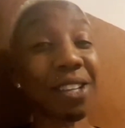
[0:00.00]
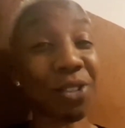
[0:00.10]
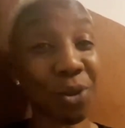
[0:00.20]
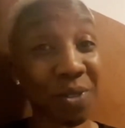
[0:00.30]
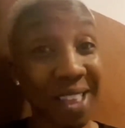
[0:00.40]

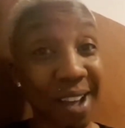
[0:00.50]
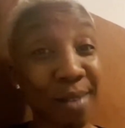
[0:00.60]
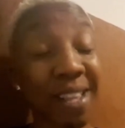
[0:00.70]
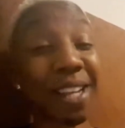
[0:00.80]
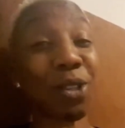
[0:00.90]

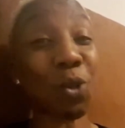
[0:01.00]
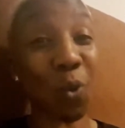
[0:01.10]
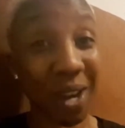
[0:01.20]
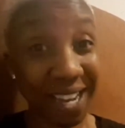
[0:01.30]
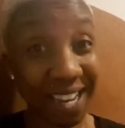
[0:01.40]

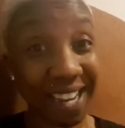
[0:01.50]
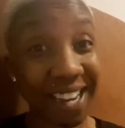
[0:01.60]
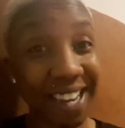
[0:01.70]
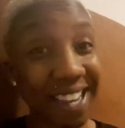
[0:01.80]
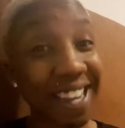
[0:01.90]
2020
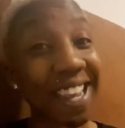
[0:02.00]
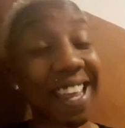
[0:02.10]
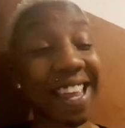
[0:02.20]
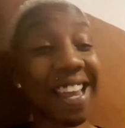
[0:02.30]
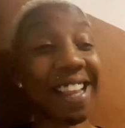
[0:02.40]

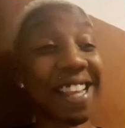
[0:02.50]
in